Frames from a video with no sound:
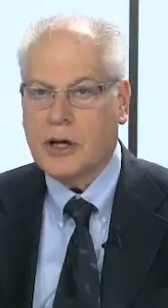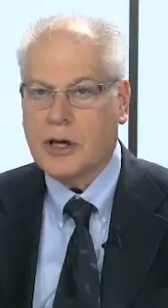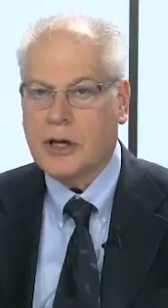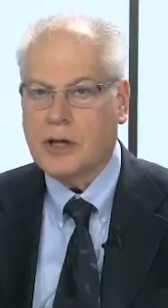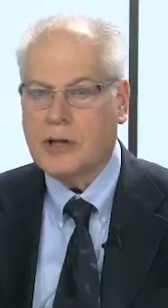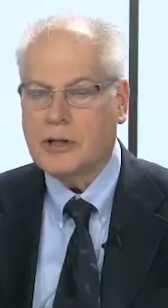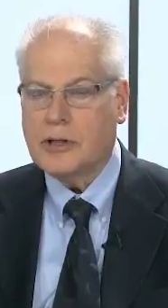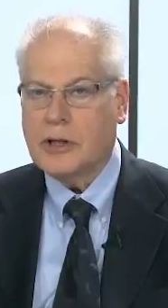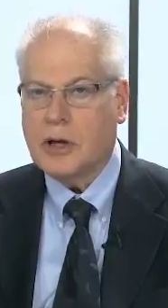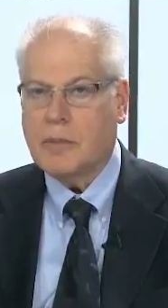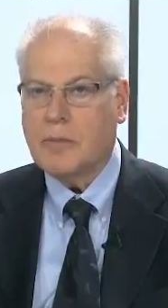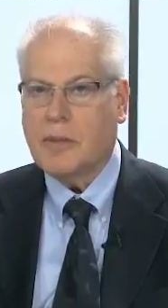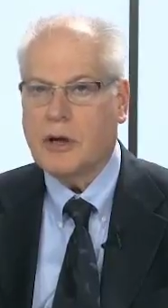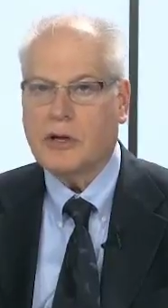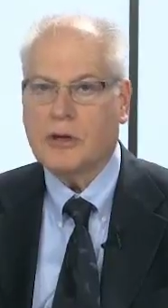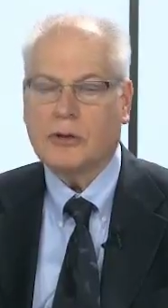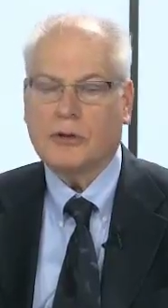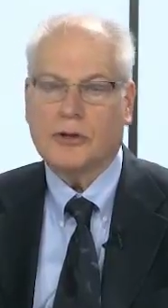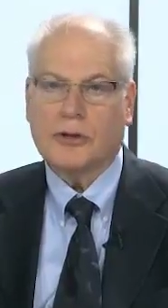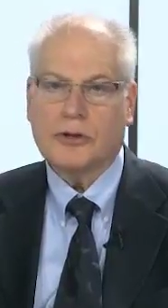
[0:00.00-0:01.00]
Each
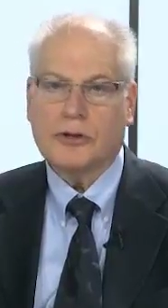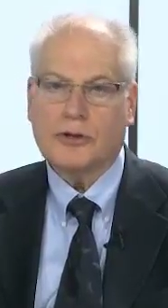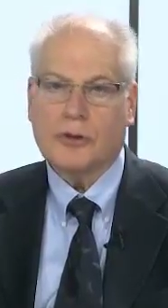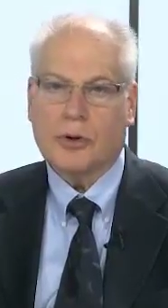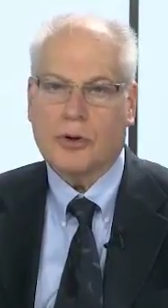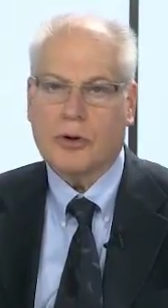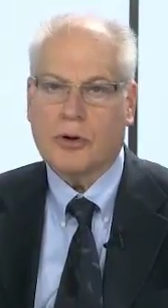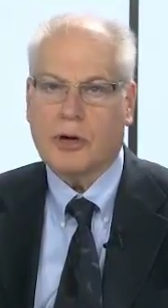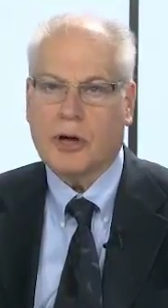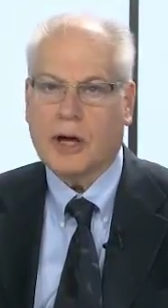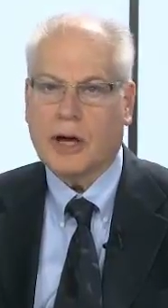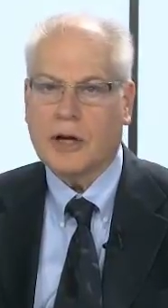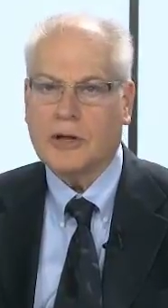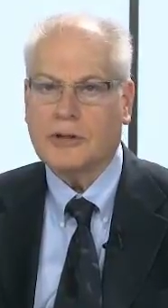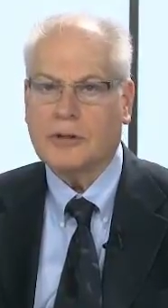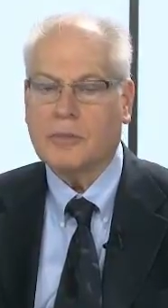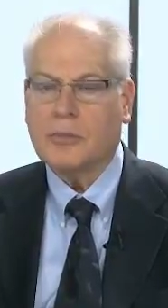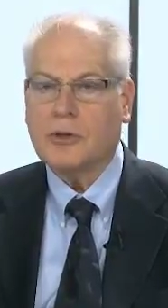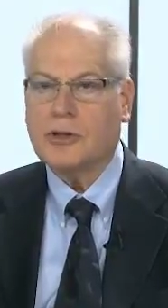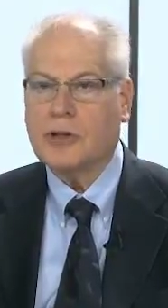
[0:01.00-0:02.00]
mental disorder
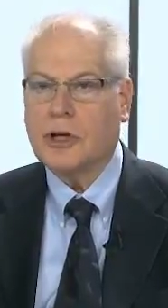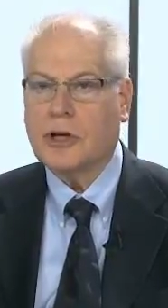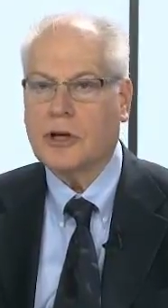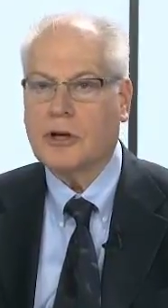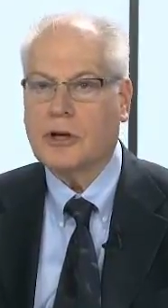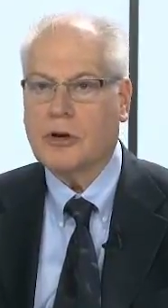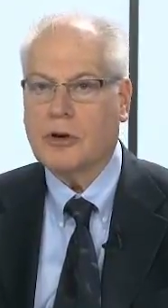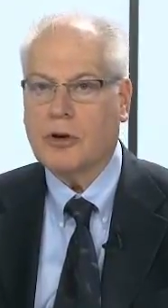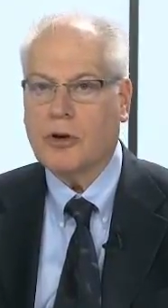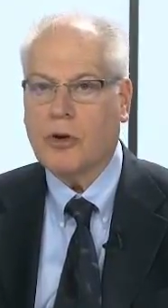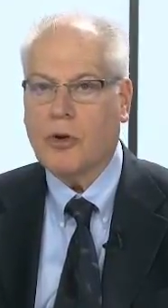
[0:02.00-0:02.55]
has a particular